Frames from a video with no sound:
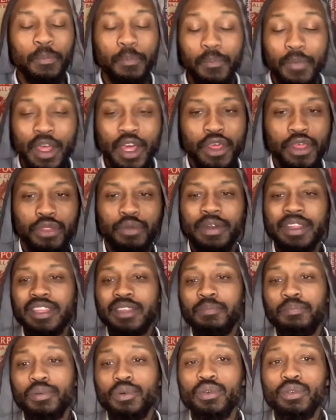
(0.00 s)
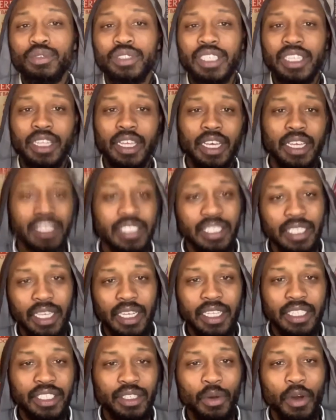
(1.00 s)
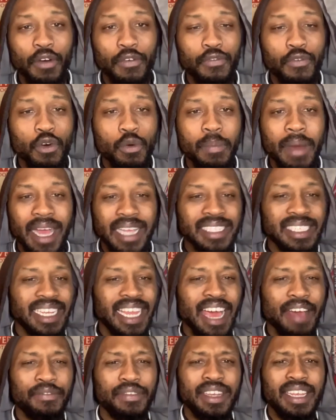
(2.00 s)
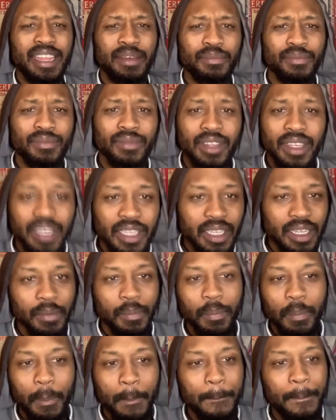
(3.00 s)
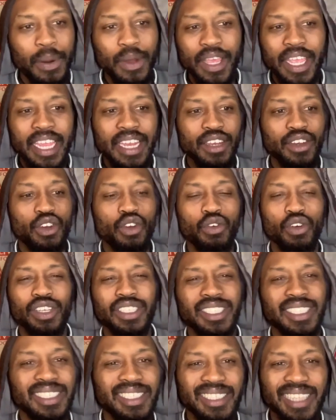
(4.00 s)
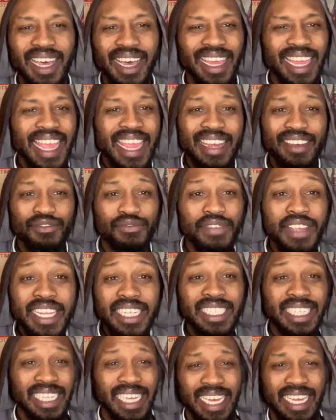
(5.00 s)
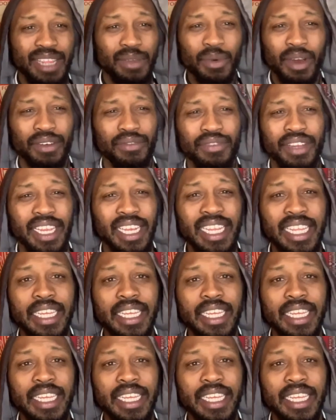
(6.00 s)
thread the ball to our fullbacks and having them put in crosses that ain't reaching anyone really.